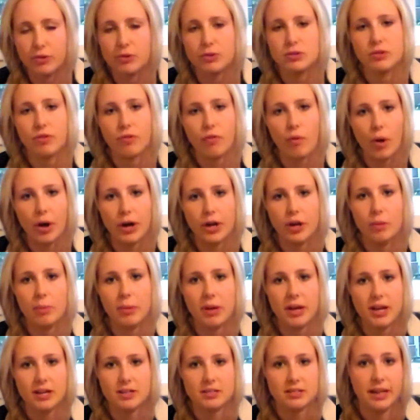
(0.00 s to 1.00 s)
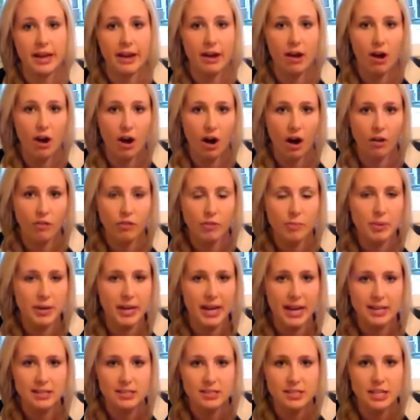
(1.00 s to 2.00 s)
foods for you because they are from
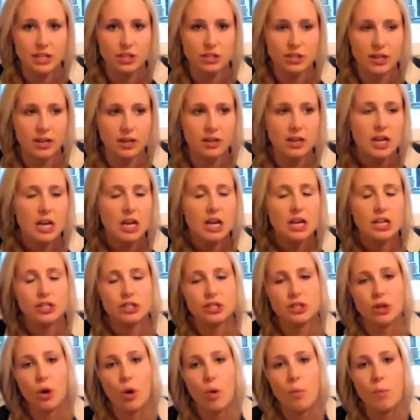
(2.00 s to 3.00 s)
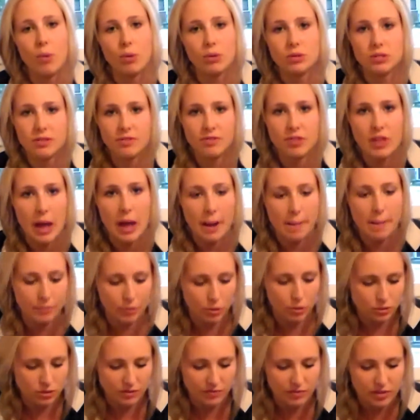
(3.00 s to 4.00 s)
a gas station. So most of
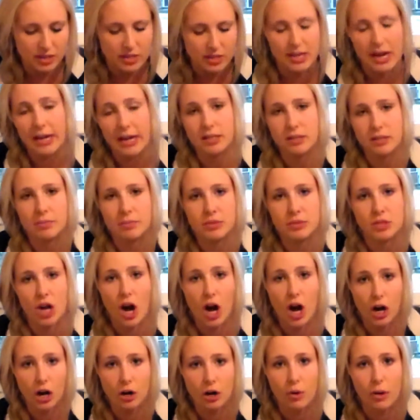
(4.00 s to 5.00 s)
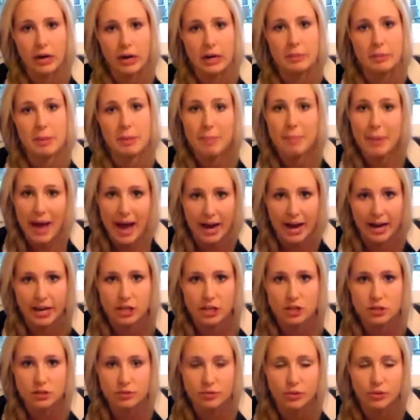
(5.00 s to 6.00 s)
these items are going to be
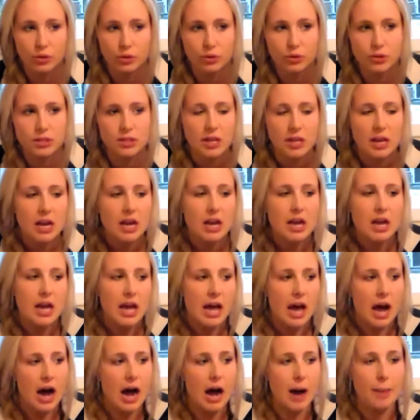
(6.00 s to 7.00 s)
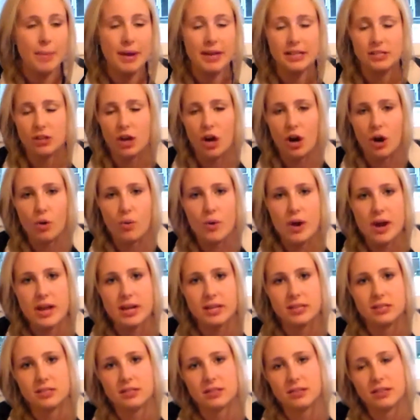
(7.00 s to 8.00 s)
packaged foods. As
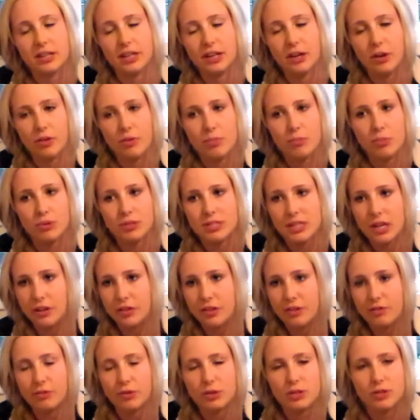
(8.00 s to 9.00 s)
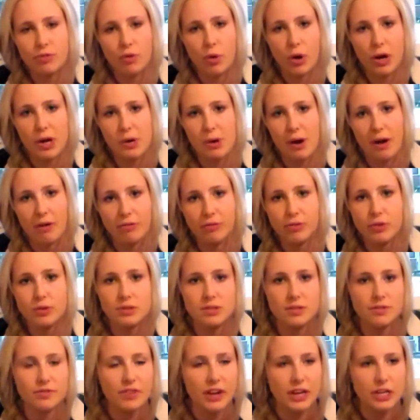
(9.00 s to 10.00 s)
always, you know, the most healthy foods for you are
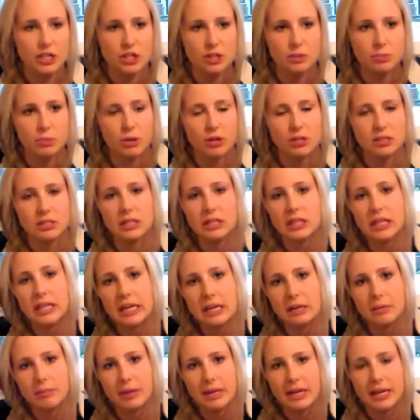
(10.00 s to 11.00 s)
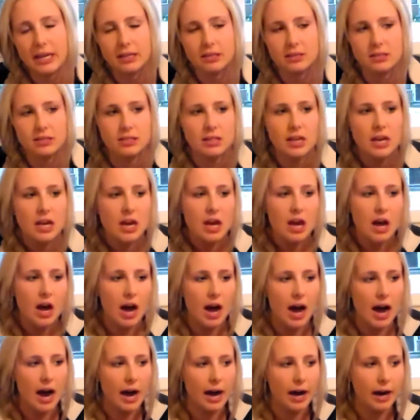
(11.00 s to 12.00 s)
fruits and vegetables, lean meats,
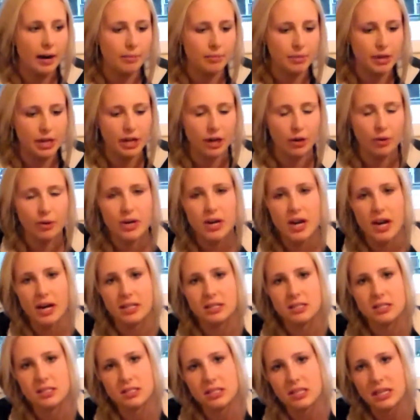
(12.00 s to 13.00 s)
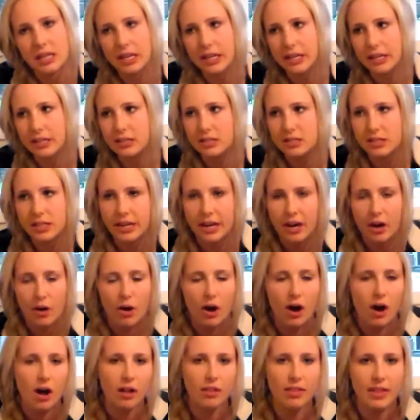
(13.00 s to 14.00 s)
you know, nuts, seeds, you know,
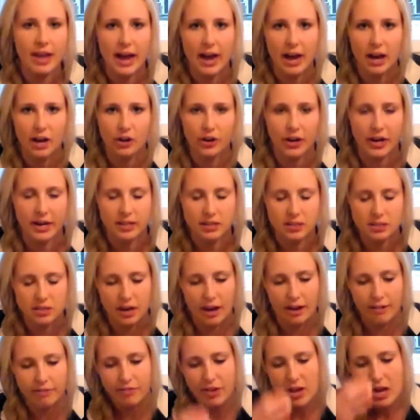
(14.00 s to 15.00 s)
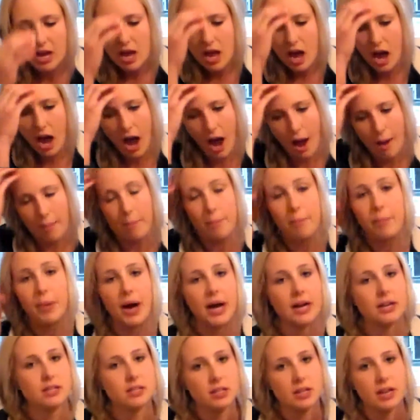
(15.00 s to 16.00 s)
all that great stuff.
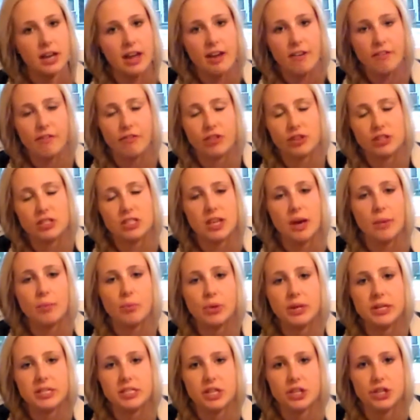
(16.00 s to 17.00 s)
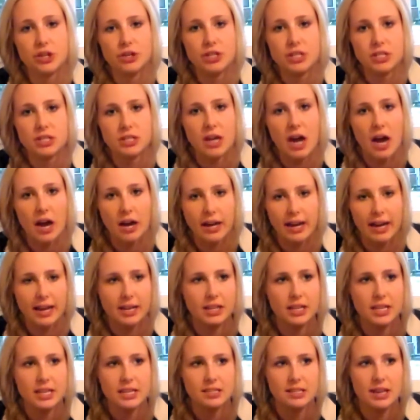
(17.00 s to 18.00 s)
But if for some reason you're stuck
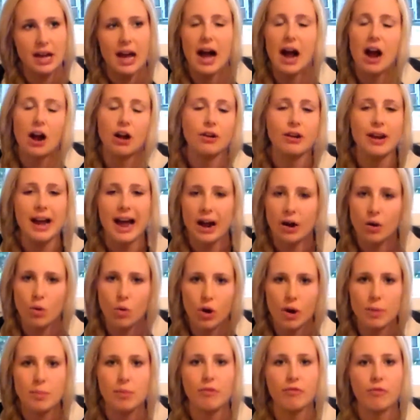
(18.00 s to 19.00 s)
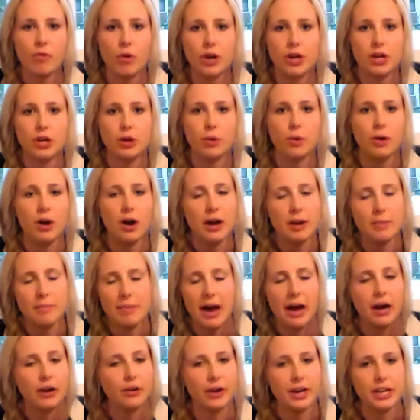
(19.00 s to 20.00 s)
and these are not horrible for you, in
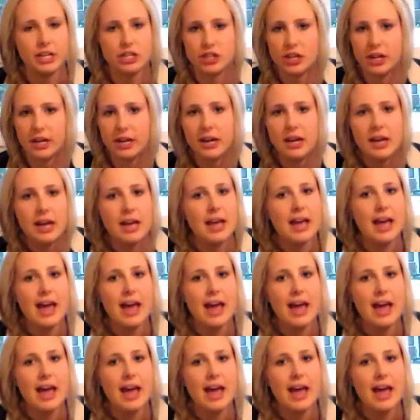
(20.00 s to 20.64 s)
moderation,